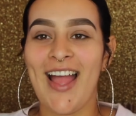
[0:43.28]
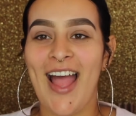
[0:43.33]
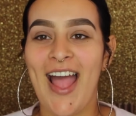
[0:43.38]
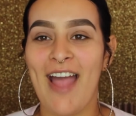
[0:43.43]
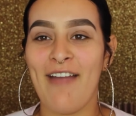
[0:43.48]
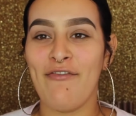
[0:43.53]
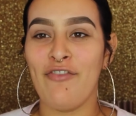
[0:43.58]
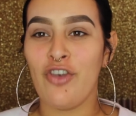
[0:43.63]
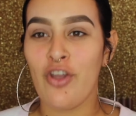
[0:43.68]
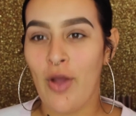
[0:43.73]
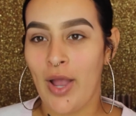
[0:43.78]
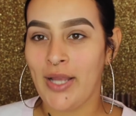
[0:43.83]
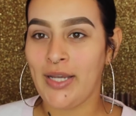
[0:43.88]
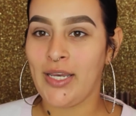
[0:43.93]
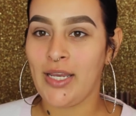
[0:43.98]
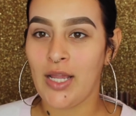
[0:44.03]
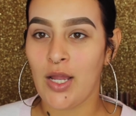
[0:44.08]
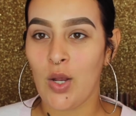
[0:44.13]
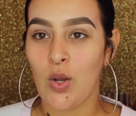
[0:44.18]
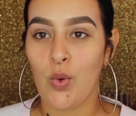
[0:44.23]
I have no
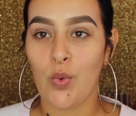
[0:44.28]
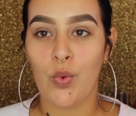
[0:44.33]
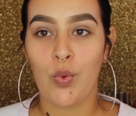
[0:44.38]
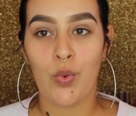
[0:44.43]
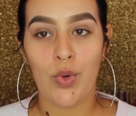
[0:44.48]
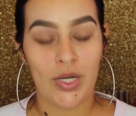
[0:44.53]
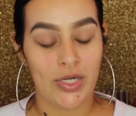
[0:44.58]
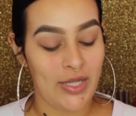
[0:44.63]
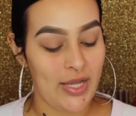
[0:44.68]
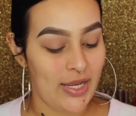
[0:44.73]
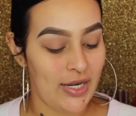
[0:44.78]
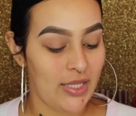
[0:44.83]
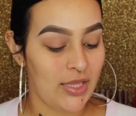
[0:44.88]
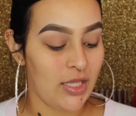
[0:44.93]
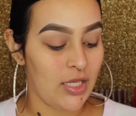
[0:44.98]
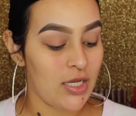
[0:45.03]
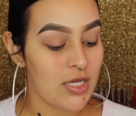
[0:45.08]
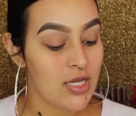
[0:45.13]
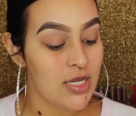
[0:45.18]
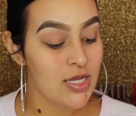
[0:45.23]
idea what kind of
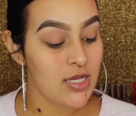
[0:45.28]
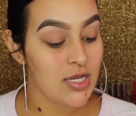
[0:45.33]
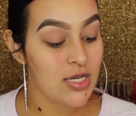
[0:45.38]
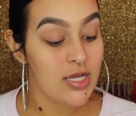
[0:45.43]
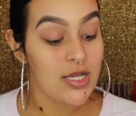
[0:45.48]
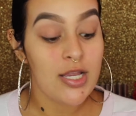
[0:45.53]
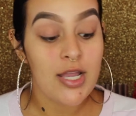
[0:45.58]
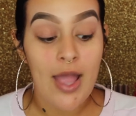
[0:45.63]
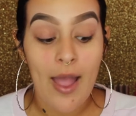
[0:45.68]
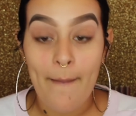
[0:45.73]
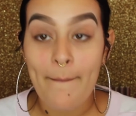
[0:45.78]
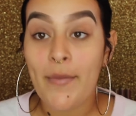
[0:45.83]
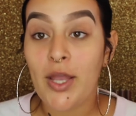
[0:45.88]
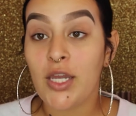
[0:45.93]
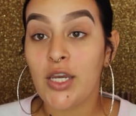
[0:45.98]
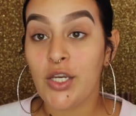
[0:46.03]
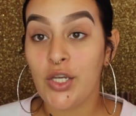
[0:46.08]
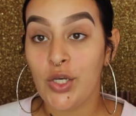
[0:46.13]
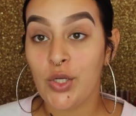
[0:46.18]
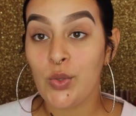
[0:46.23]
look I'm
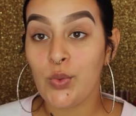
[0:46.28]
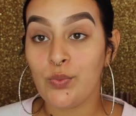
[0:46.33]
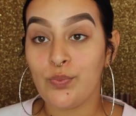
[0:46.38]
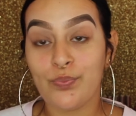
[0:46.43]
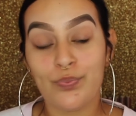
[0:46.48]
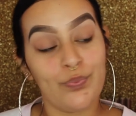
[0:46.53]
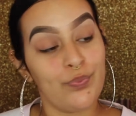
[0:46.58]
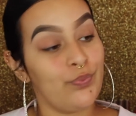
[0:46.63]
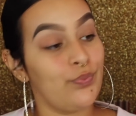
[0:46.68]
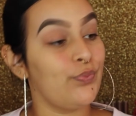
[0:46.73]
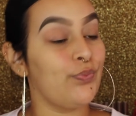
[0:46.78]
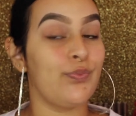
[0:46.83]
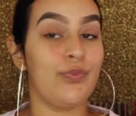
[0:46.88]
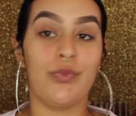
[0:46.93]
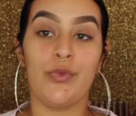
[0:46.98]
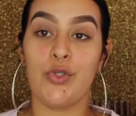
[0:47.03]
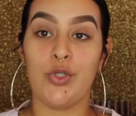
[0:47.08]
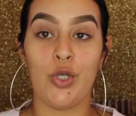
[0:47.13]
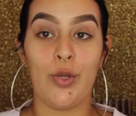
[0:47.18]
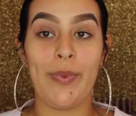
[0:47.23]
gonna do,
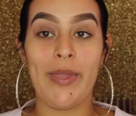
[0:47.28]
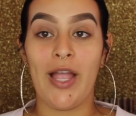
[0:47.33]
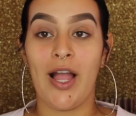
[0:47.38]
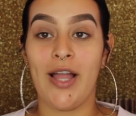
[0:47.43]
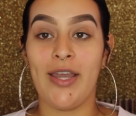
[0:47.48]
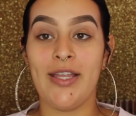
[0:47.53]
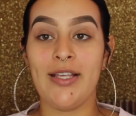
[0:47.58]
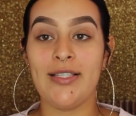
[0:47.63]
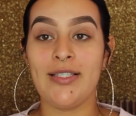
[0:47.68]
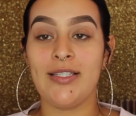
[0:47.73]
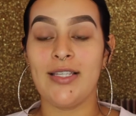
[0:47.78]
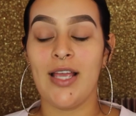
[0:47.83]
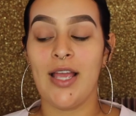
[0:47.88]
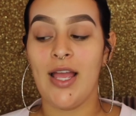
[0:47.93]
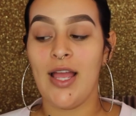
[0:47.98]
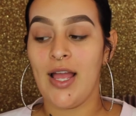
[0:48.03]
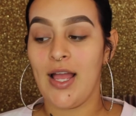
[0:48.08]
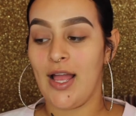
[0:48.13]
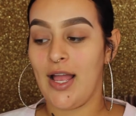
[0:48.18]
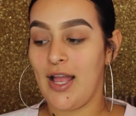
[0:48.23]
to be honest.
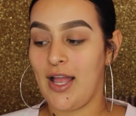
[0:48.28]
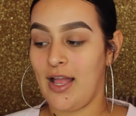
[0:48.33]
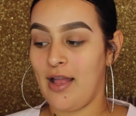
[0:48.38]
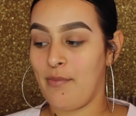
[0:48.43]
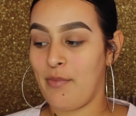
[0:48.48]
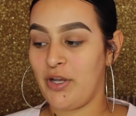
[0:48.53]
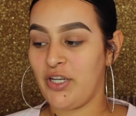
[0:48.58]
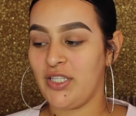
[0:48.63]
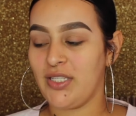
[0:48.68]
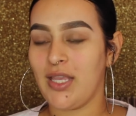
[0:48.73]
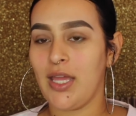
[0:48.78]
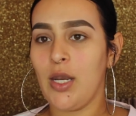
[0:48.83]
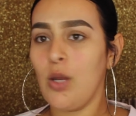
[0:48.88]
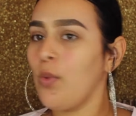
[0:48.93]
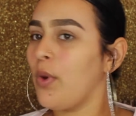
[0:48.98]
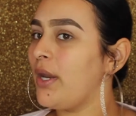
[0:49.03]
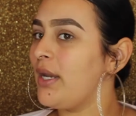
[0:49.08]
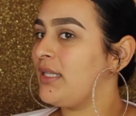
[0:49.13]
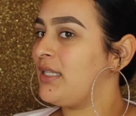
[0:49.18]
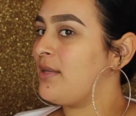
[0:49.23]
I just kind of
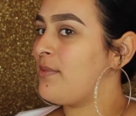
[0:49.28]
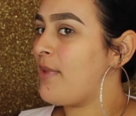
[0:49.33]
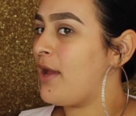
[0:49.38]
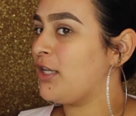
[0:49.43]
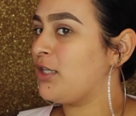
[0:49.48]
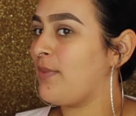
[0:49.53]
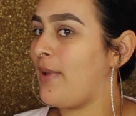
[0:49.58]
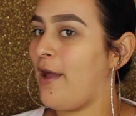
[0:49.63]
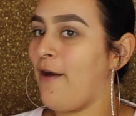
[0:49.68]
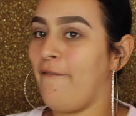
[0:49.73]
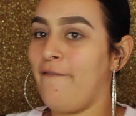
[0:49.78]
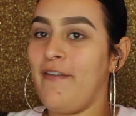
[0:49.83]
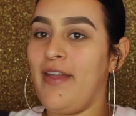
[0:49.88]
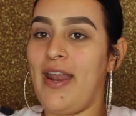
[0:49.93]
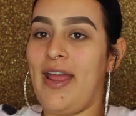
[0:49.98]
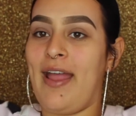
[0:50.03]
wanted to match my outfit.